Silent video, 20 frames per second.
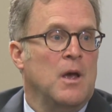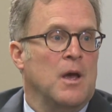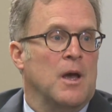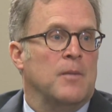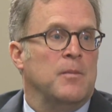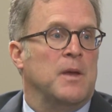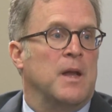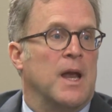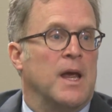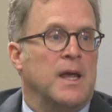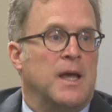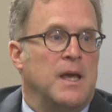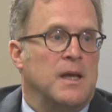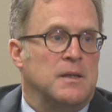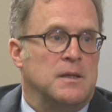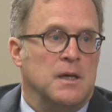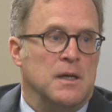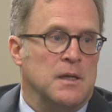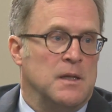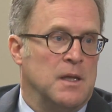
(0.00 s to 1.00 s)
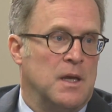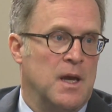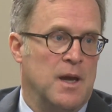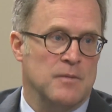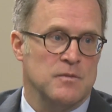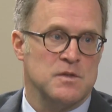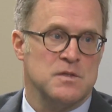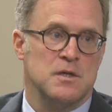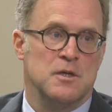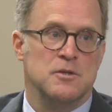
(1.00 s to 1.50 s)
I mean, I can't tell you the
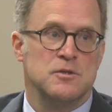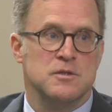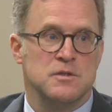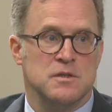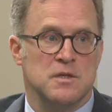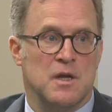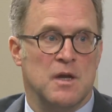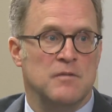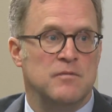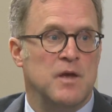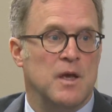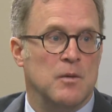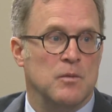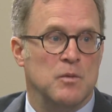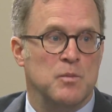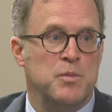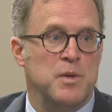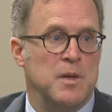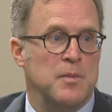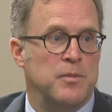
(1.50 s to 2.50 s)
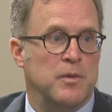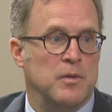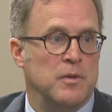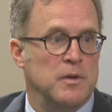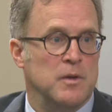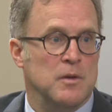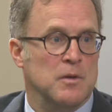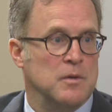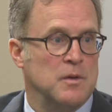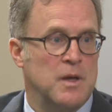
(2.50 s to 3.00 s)
conversations that I've had with people,
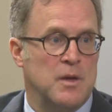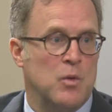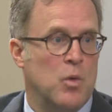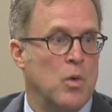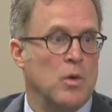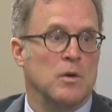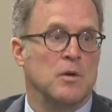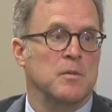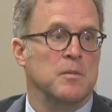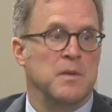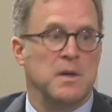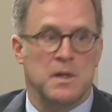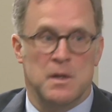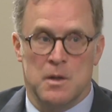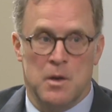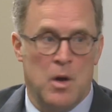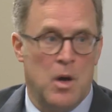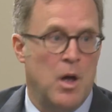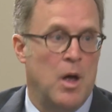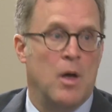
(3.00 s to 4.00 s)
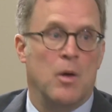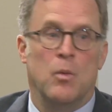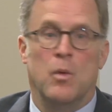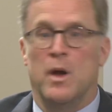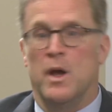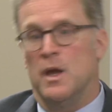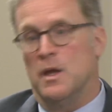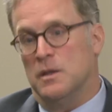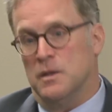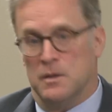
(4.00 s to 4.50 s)
corner me in a
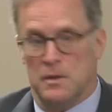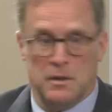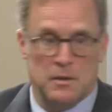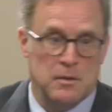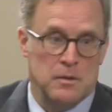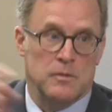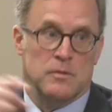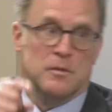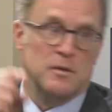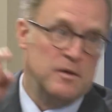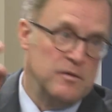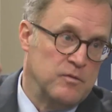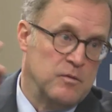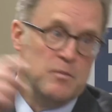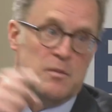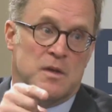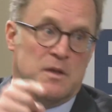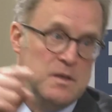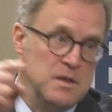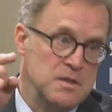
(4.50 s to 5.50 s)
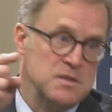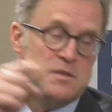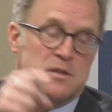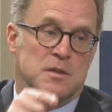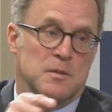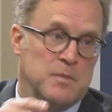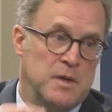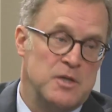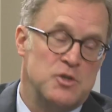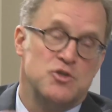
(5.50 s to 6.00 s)
hallway and they're giving me this
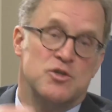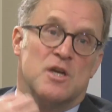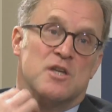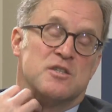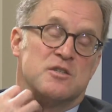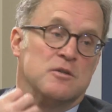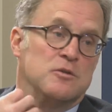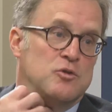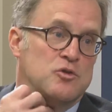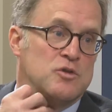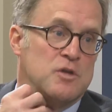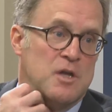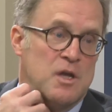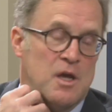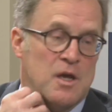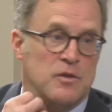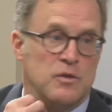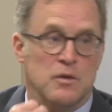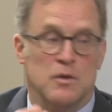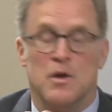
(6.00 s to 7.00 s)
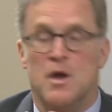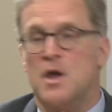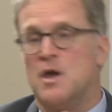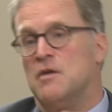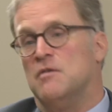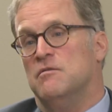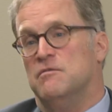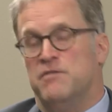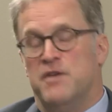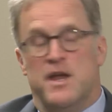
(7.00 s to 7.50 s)
into my chest, and usually they got their
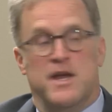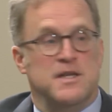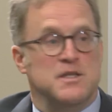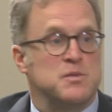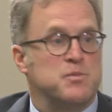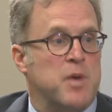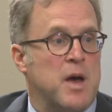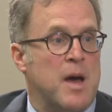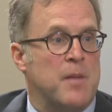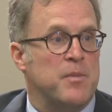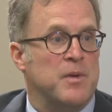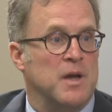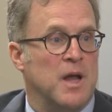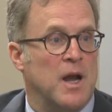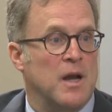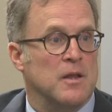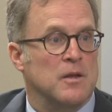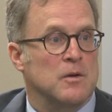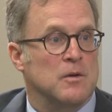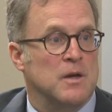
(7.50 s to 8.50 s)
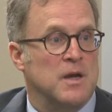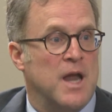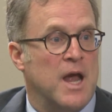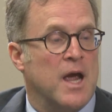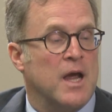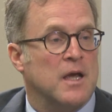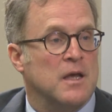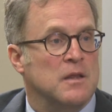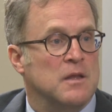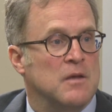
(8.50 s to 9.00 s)
veins popping out of their
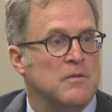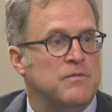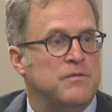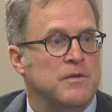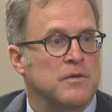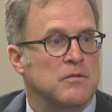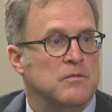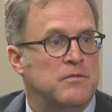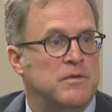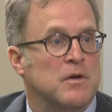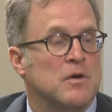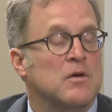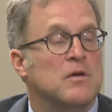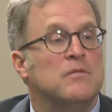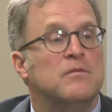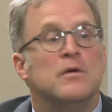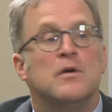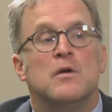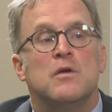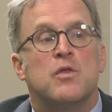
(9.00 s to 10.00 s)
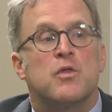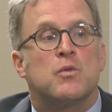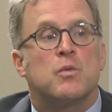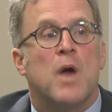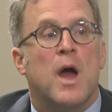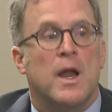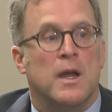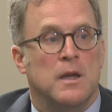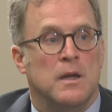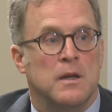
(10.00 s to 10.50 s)
neck and they feel very, very
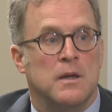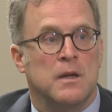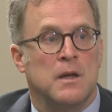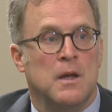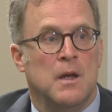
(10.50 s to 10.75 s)
threatened.